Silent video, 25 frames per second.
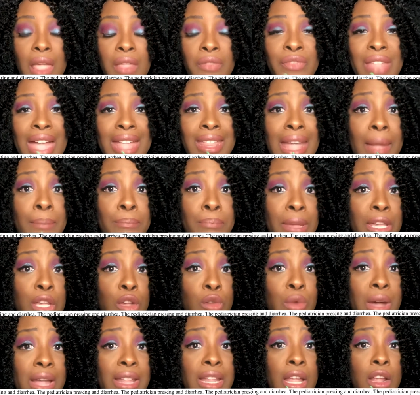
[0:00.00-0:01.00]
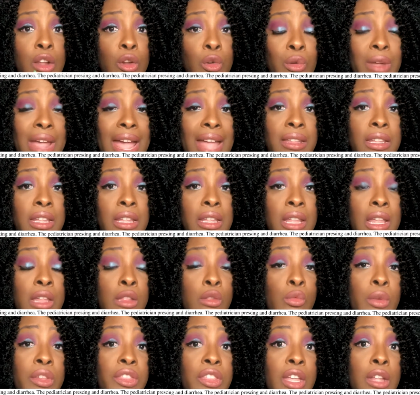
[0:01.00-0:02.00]
that that BUN and creatinine
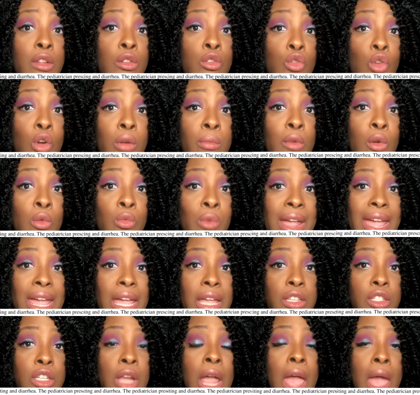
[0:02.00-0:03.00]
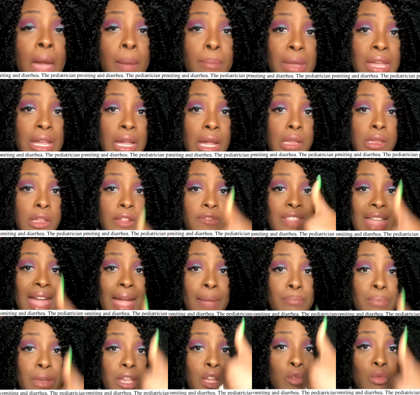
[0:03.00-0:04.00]
is within normal range. Because if
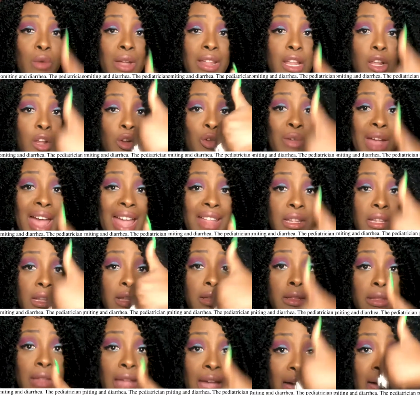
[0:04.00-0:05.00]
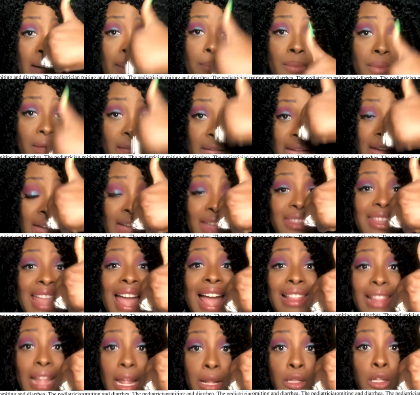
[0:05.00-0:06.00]
that BUN and creatinine is up,
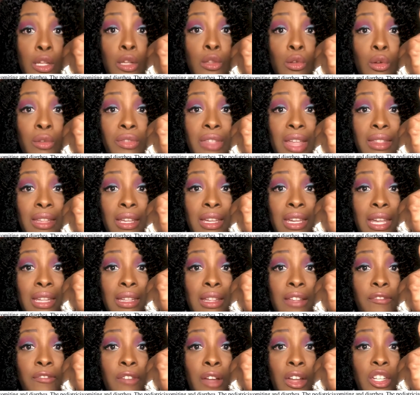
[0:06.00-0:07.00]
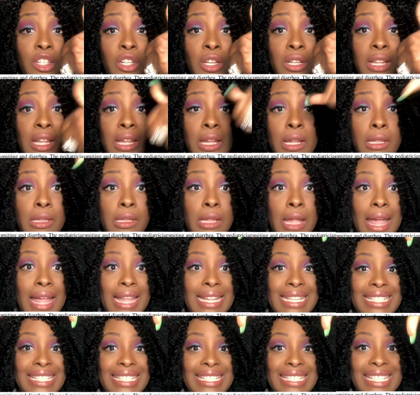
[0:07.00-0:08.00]
that lets you know that the kidney function is
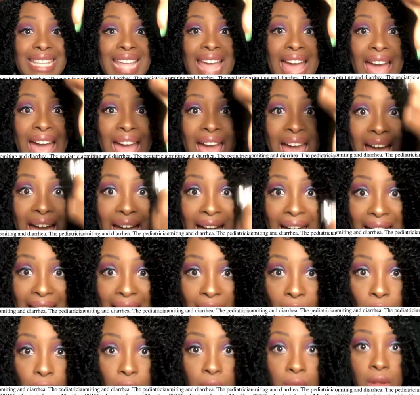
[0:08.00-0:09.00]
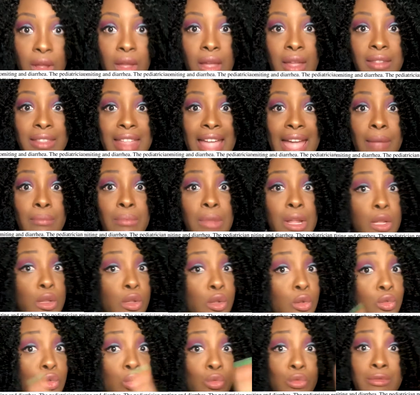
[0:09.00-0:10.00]
down. That means
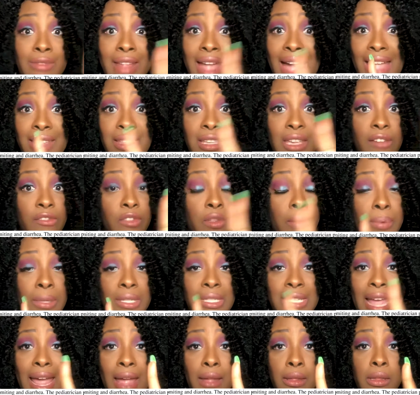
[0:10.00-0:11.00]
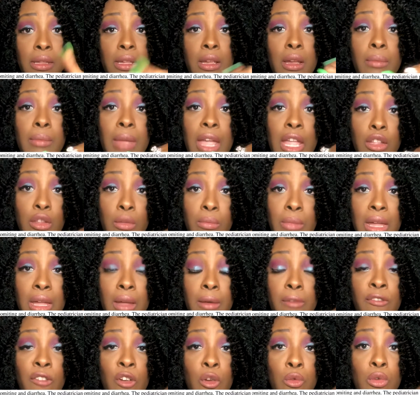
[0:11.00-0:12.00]
you do not give the potassium and you make
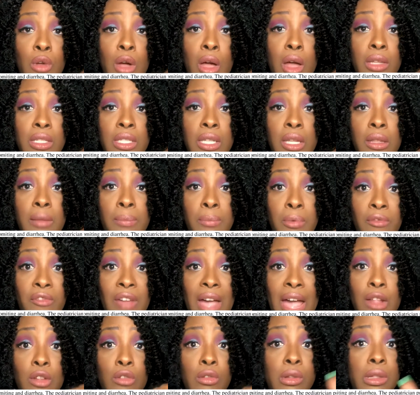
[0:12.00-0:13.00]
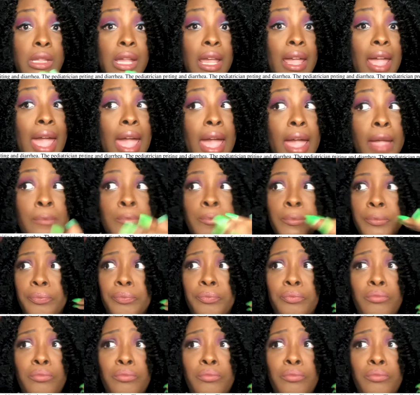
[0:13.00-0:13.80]
a phone call to the provider. You say, hey,